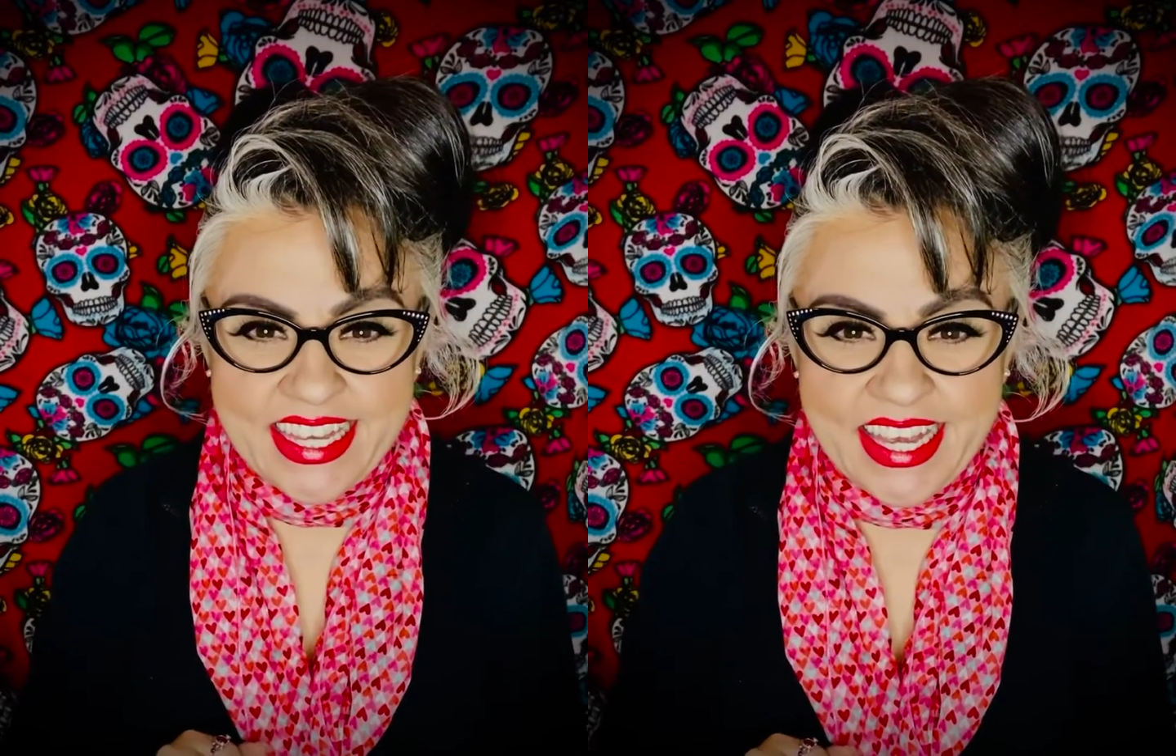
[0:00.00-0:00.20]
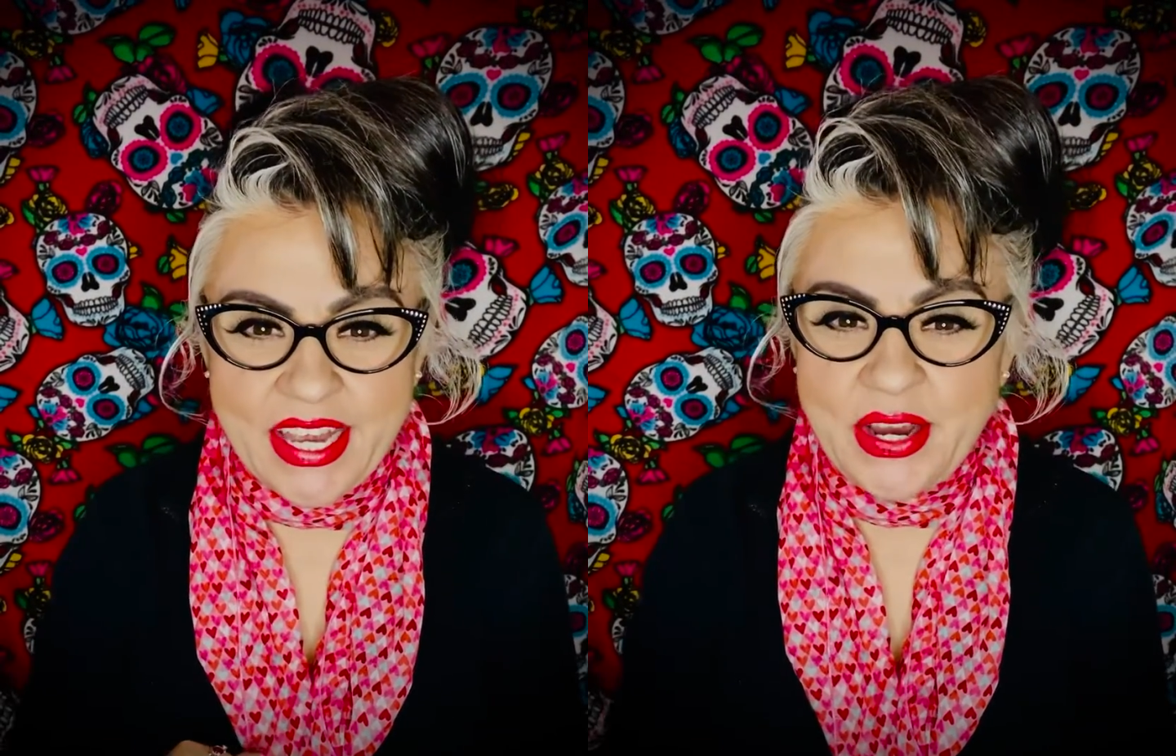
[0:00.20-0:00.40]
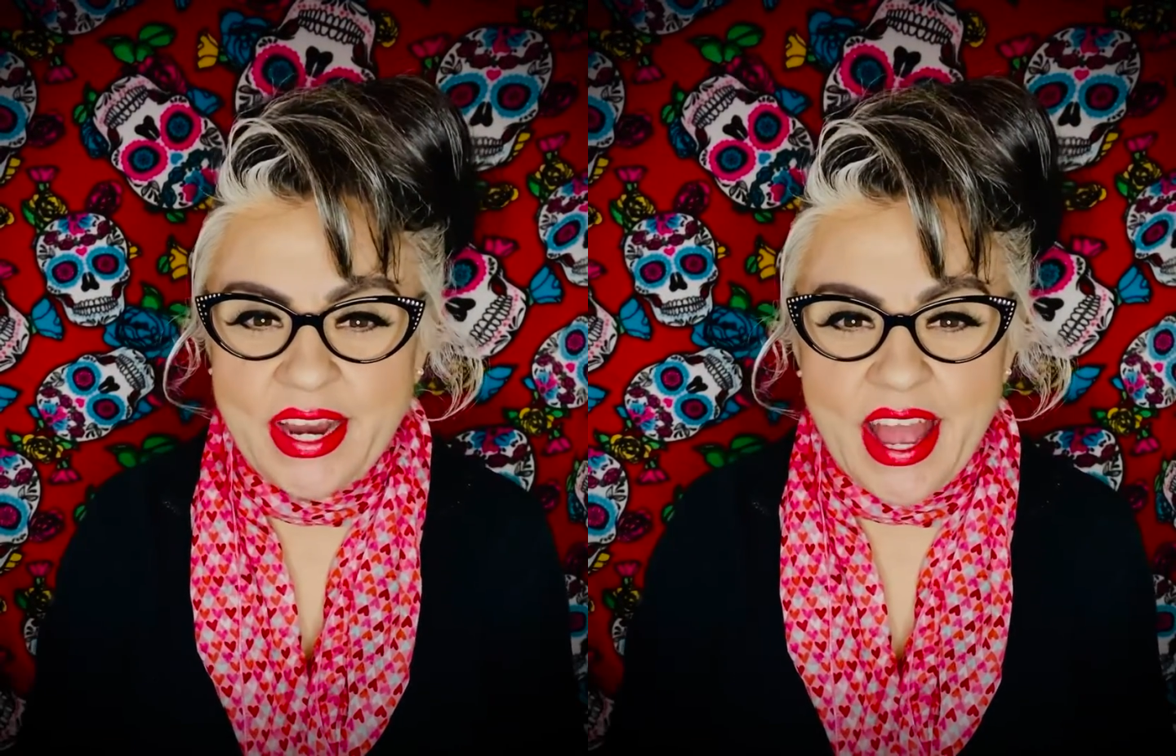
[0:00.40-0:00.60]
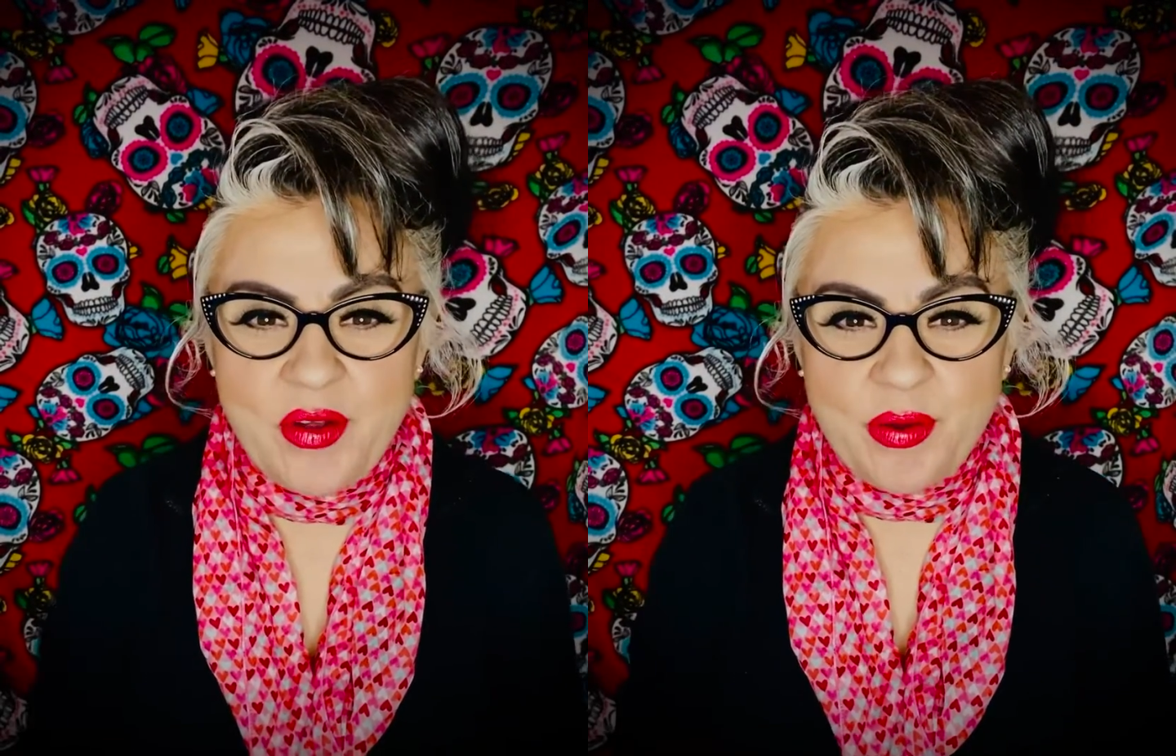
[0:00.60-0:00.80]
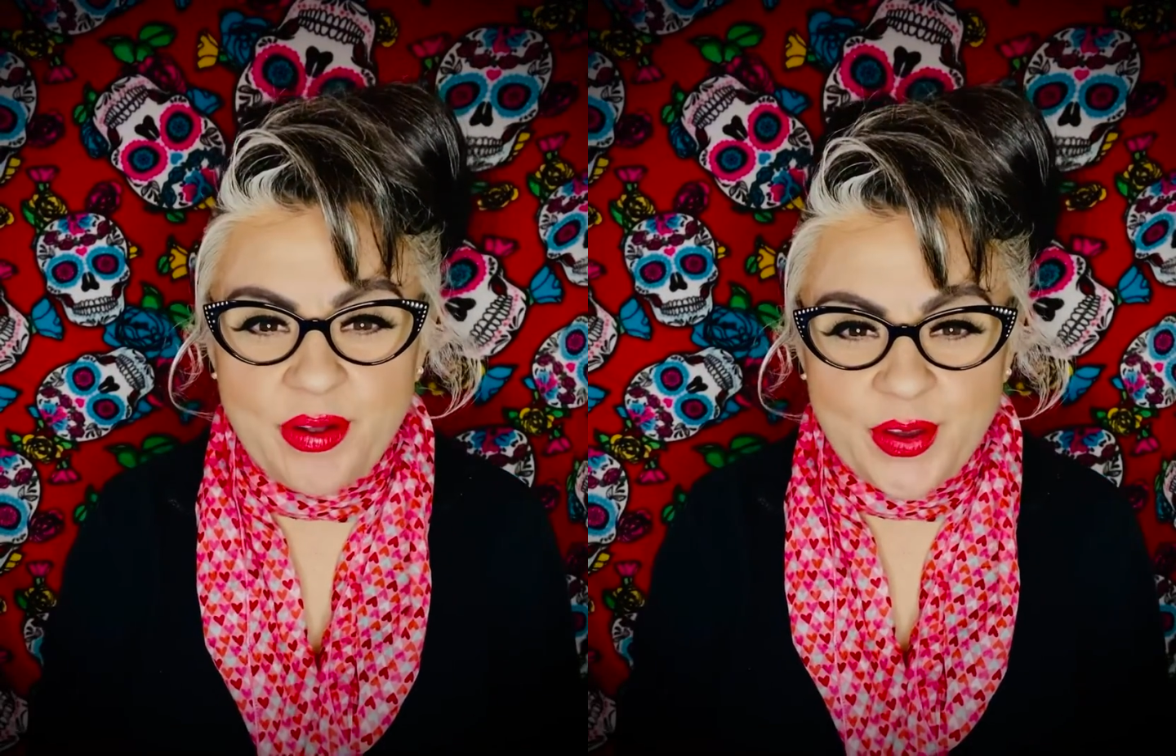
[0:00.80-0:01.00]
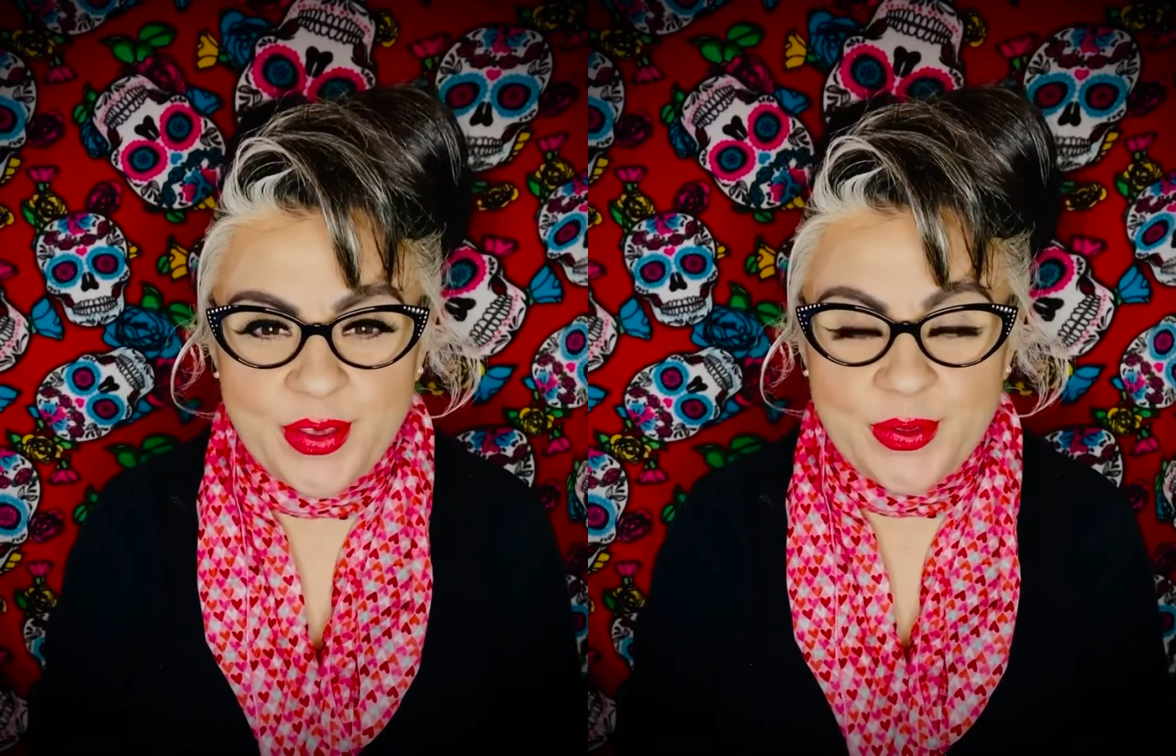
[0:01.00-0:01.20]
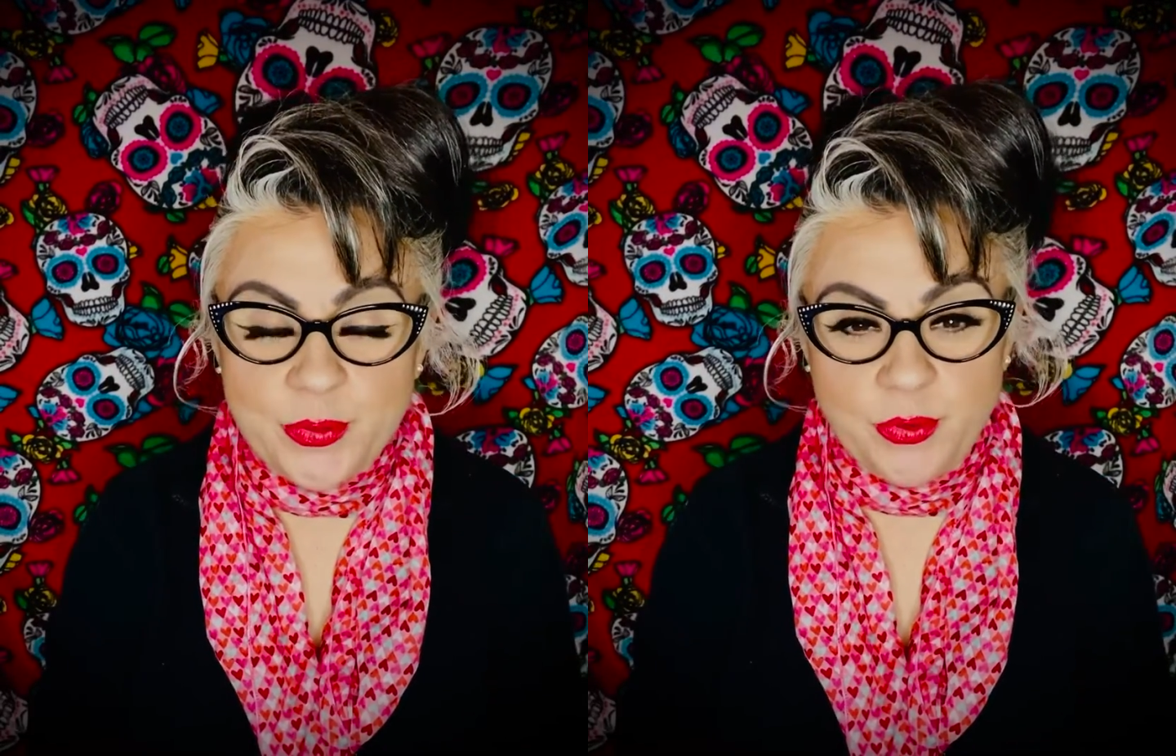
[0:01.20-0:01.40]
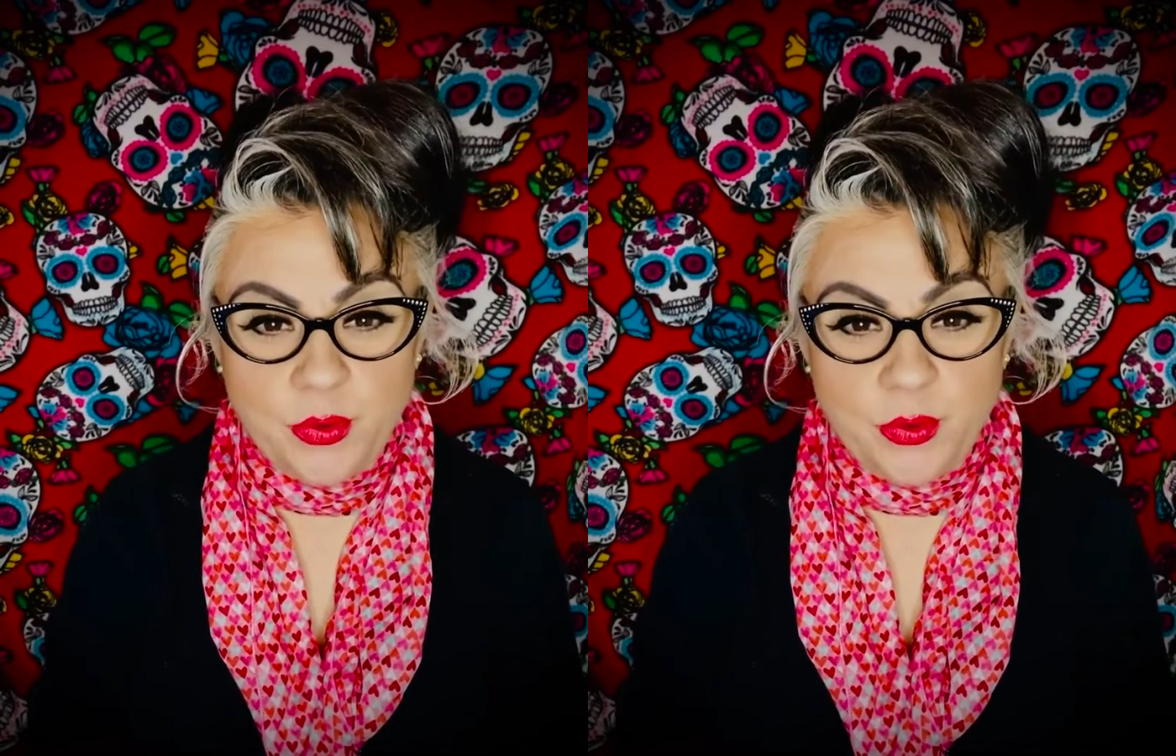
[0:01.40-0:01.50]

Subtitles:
here. How are you?